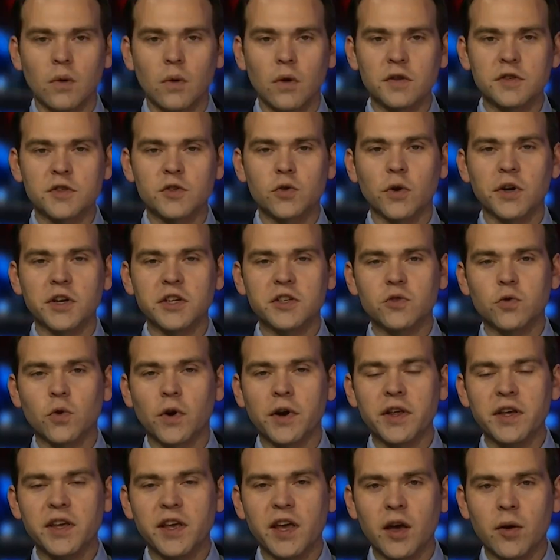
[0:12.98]
Well, the twenty
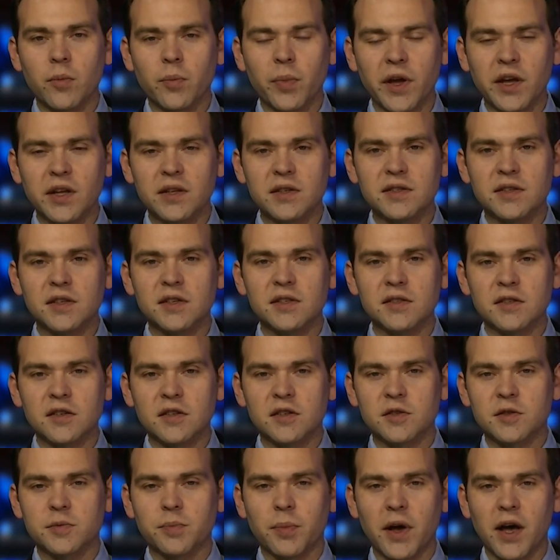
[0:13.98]
twenty campaign
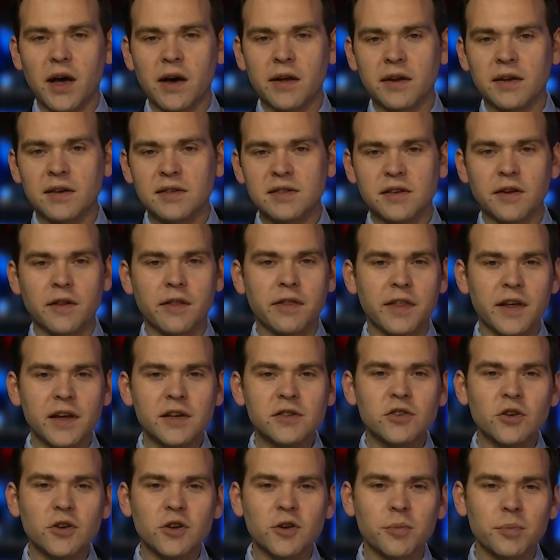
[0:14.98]
season is upon us, and
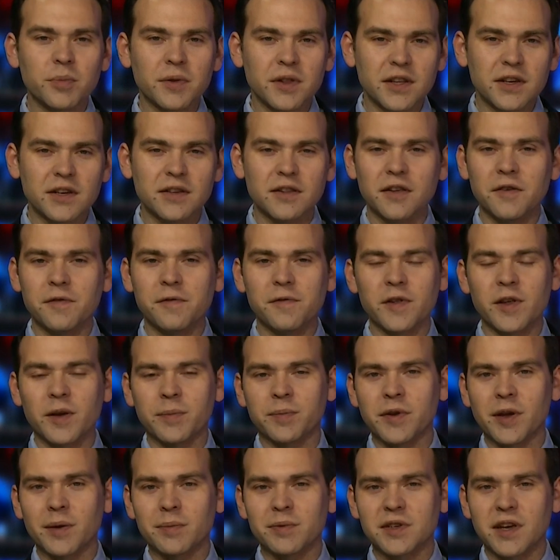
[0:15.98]
things are completely
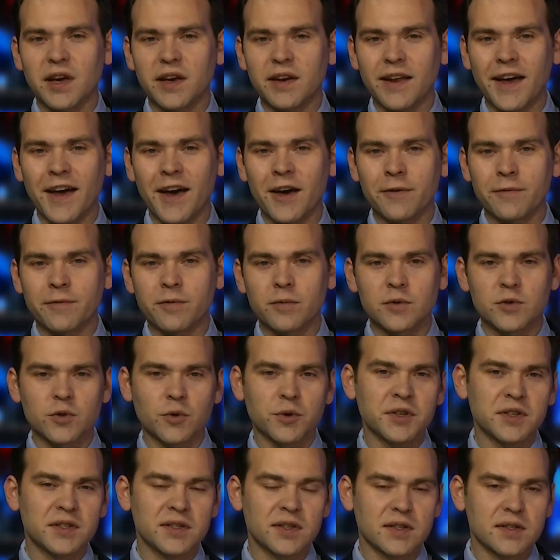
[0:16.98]
flipped upside down from
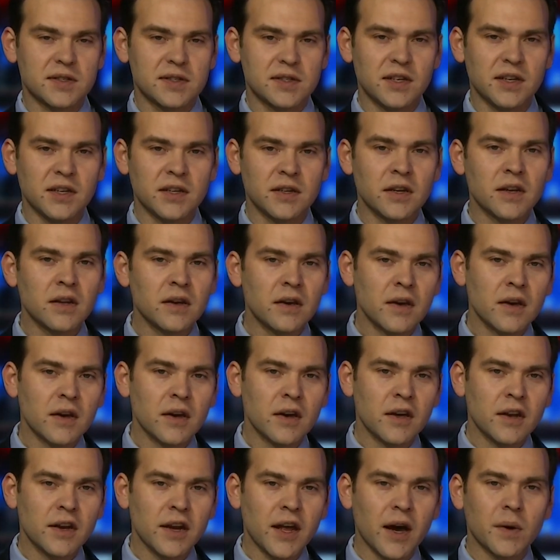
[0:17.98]
twenty sixteen.
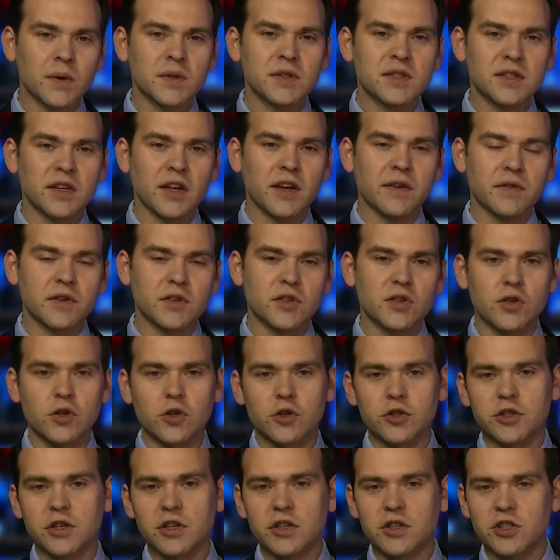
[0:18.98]
Now, instead of a
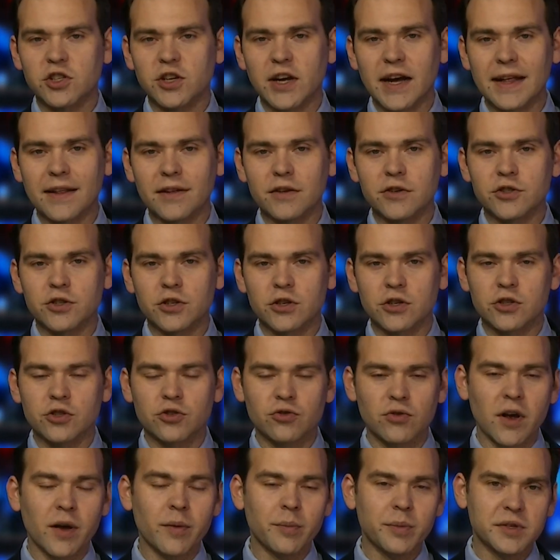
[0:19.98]
surging challenger,
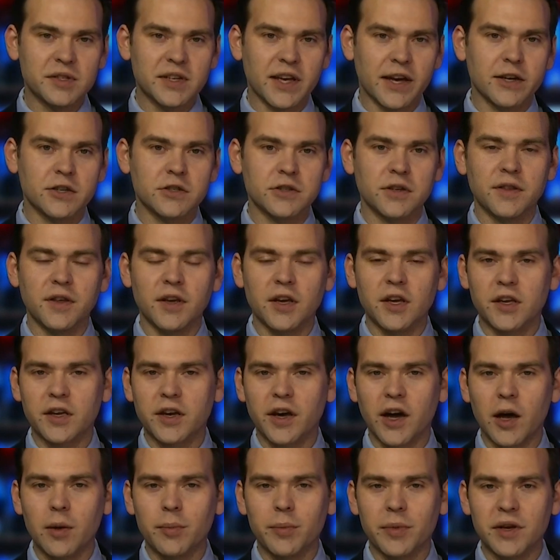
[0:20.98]
Trump is actually the
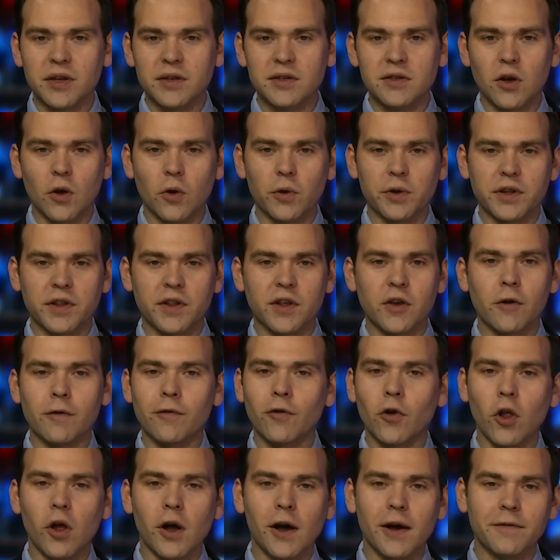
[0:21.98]
incumbent holding the
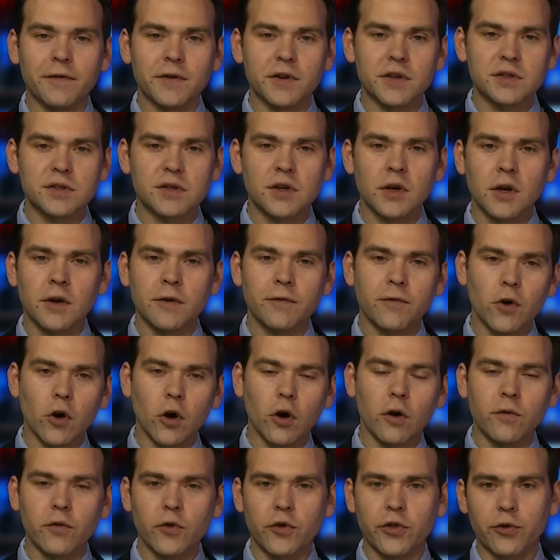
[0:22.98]
Oval Office
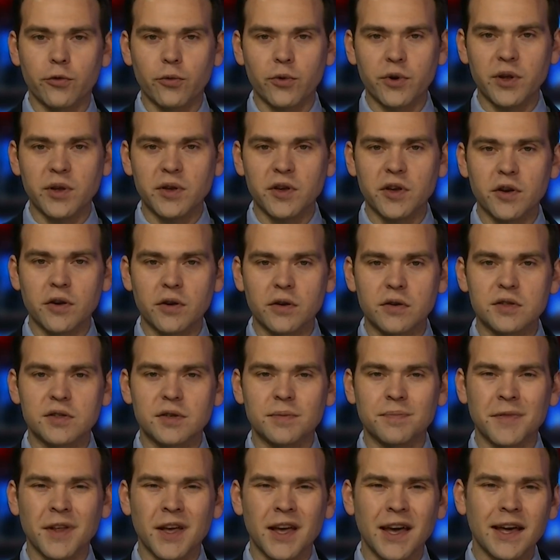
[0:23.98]
for over three
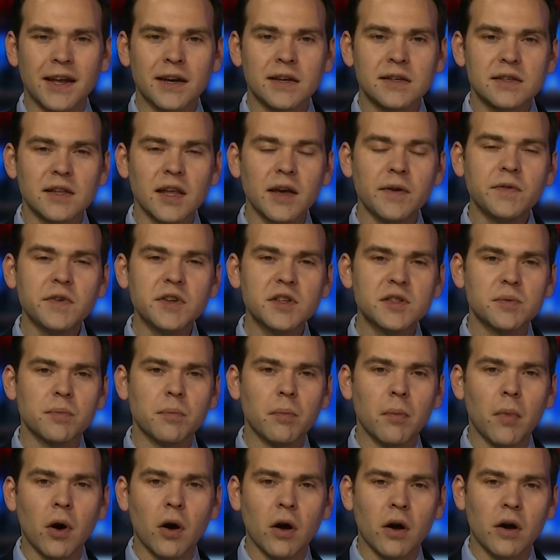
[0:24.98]
years. And he's left his
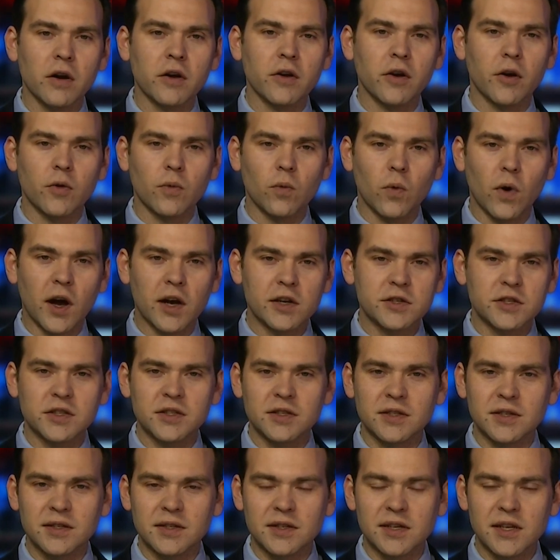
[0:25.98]
mark on
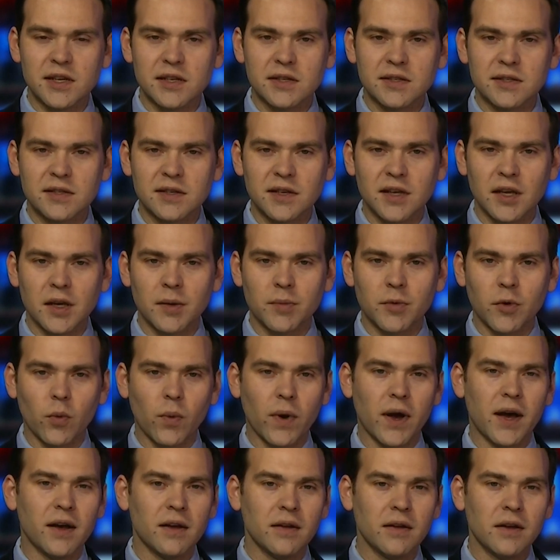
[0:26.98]
Washington, D C But
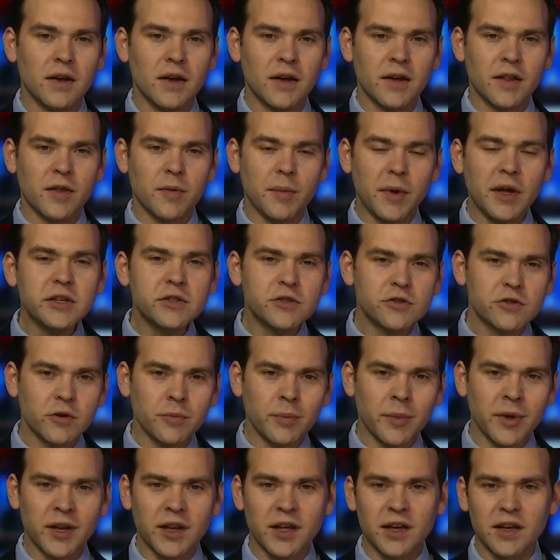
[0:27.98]
while the
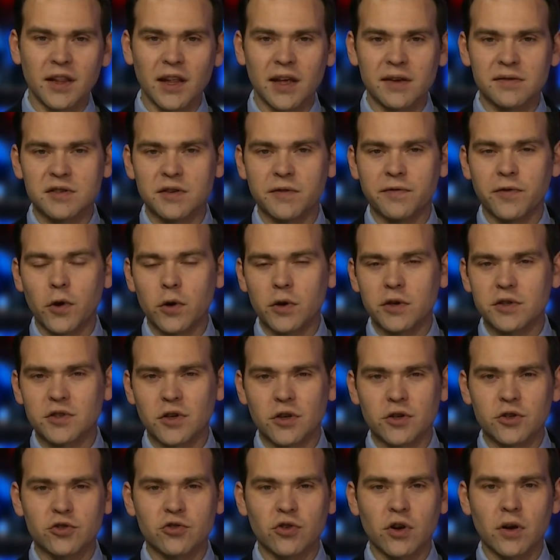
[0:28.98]
mainstream media loves to
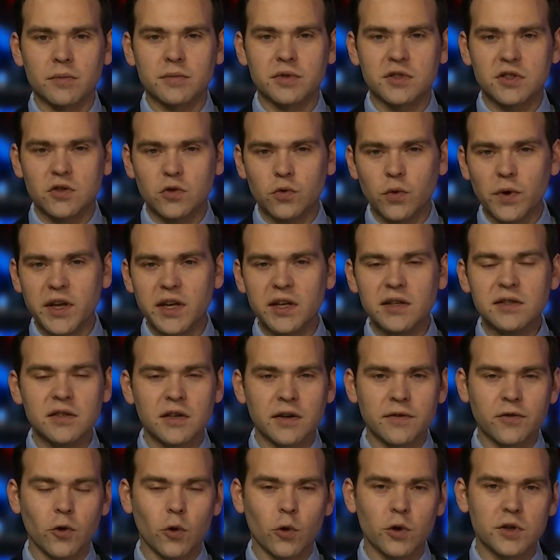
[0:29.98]
focus on Trump's
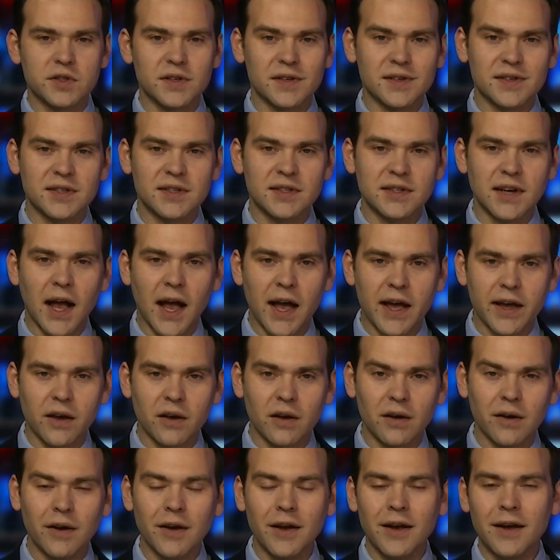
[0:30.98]
tweets and, of course, his
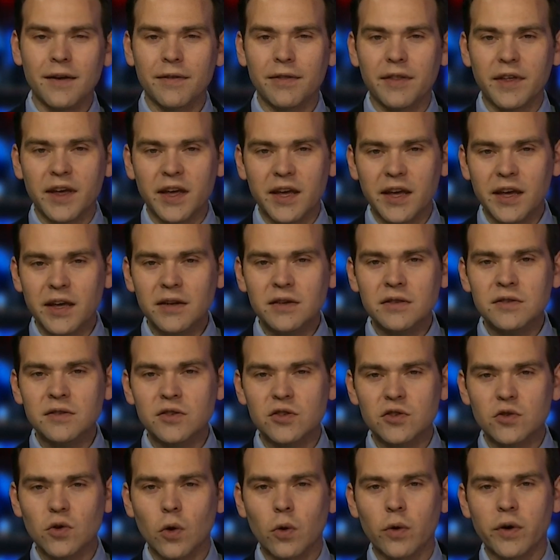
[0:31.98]
style, the hidden
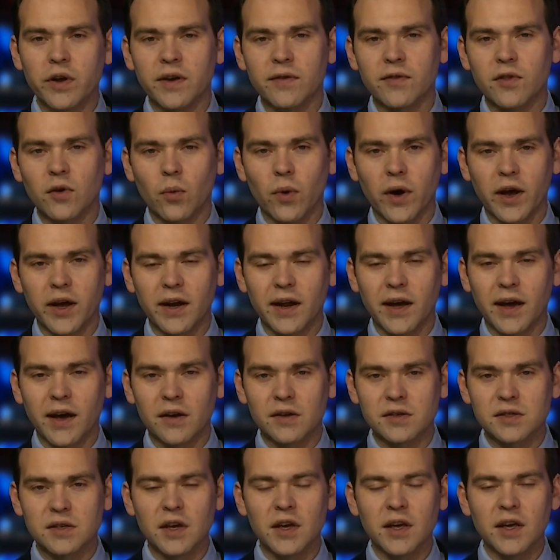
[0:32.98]
story of the White
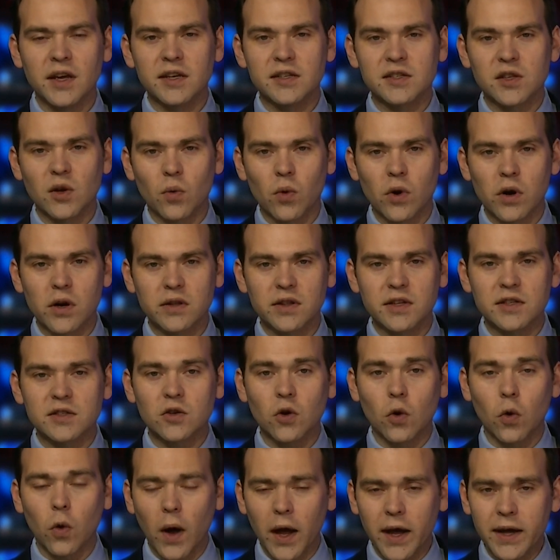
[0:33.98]
House is the work
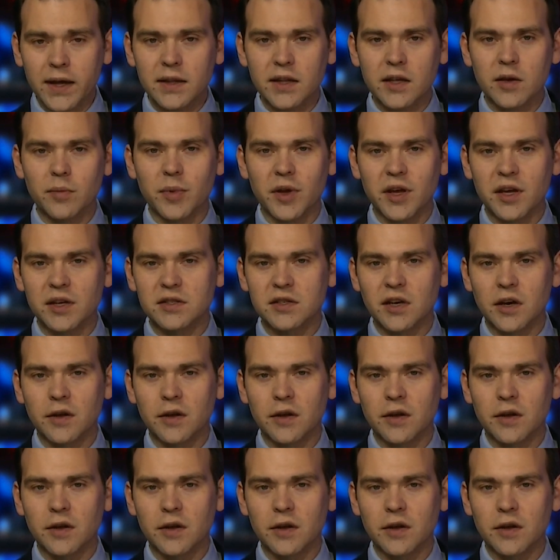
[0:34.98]
that's quietly being